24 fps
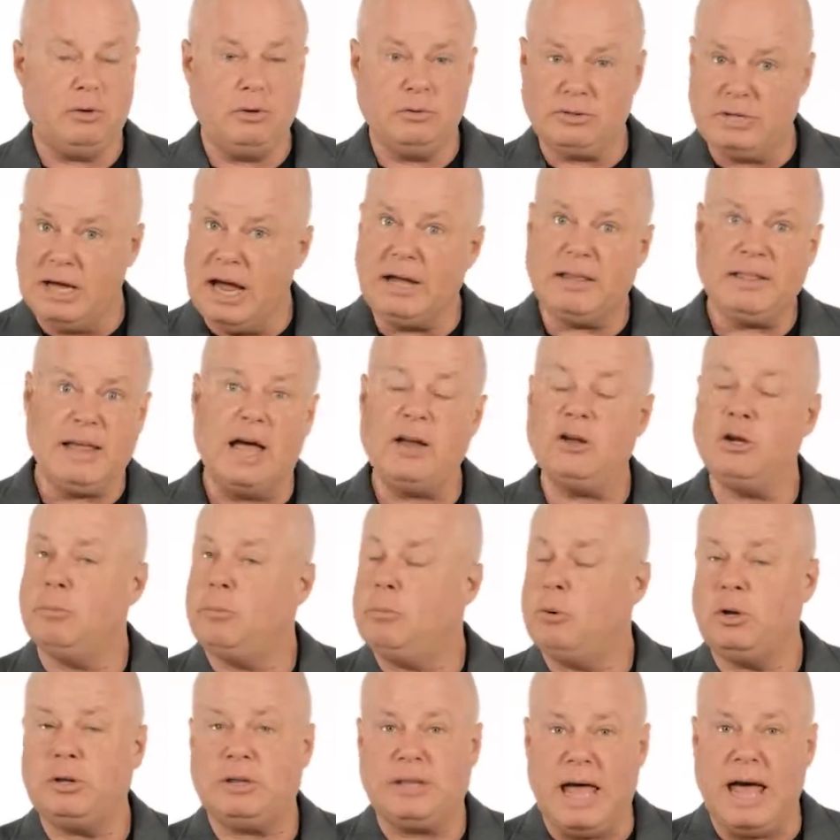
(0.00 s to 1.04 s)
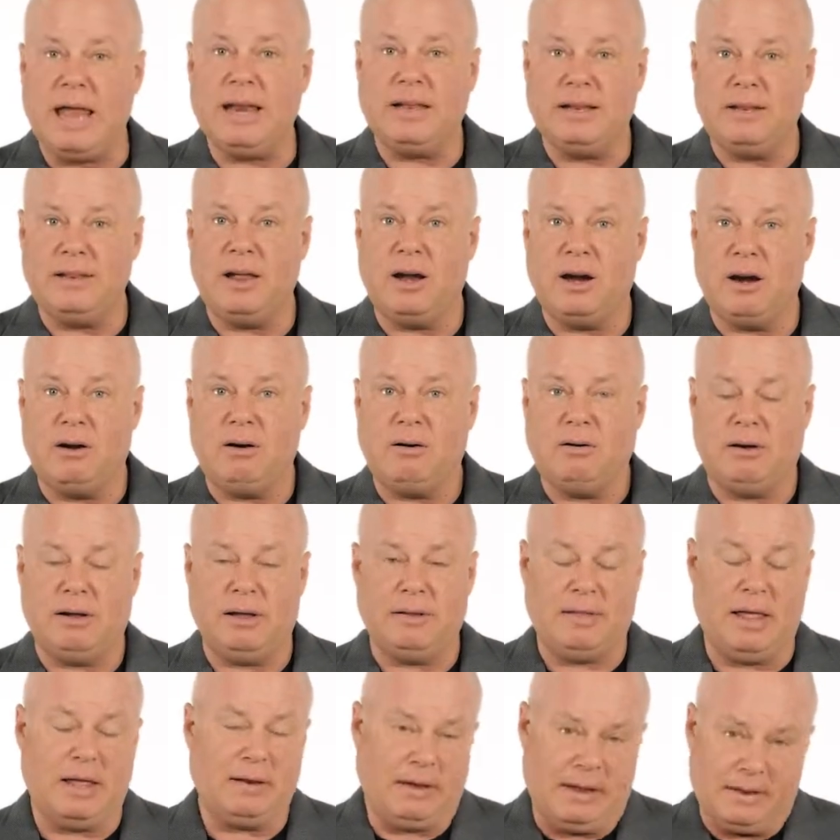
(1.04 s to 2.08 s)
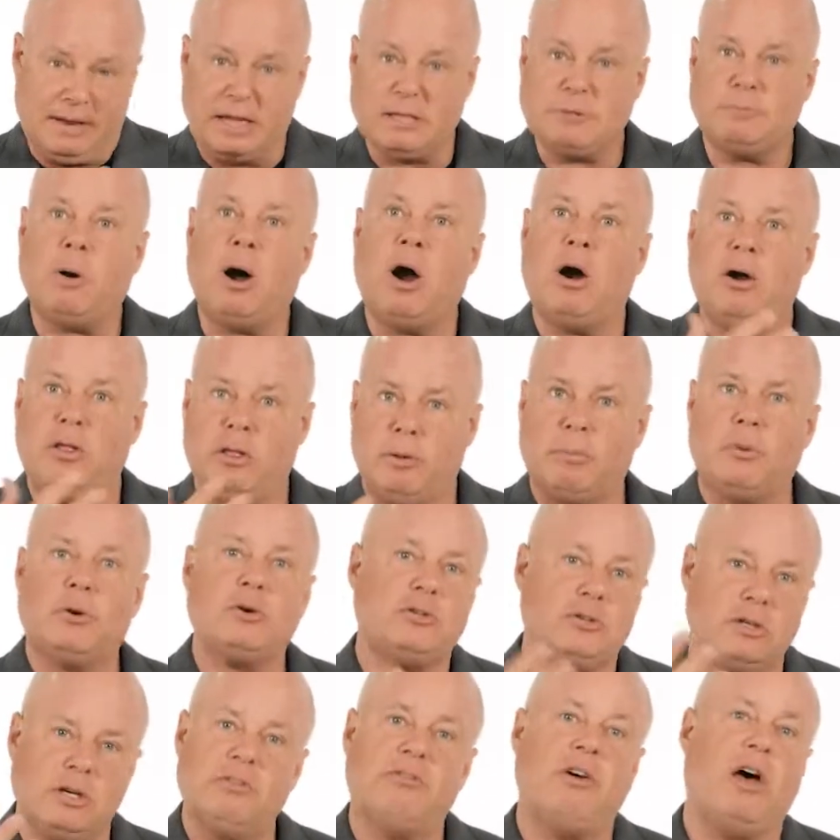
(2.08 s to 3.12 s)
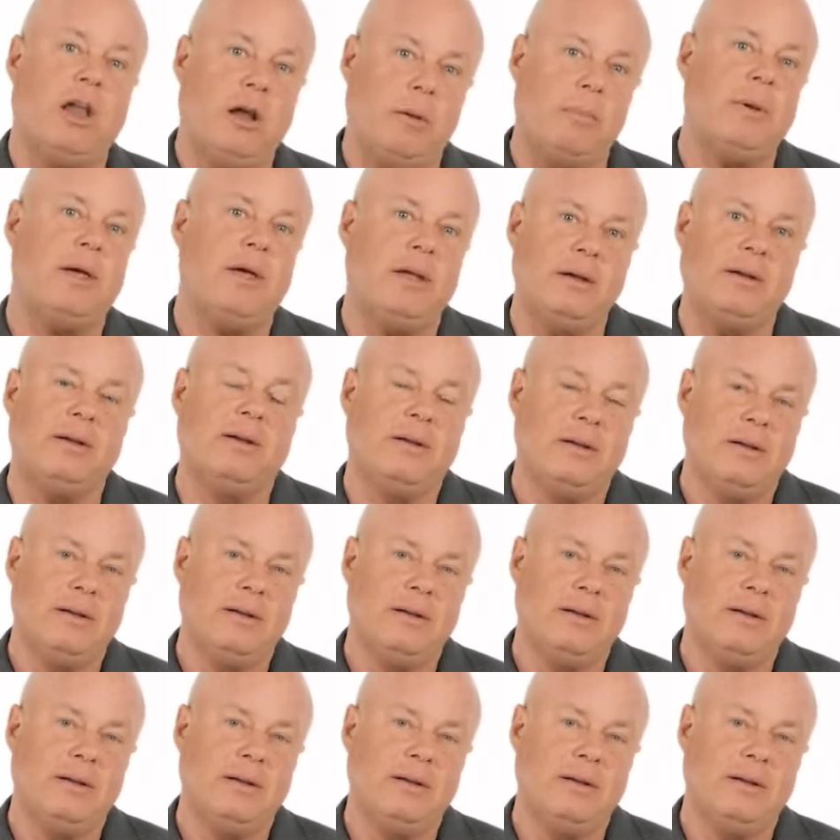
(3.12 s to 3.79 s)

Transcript: you take that and you put that in there, and that's part of the personal development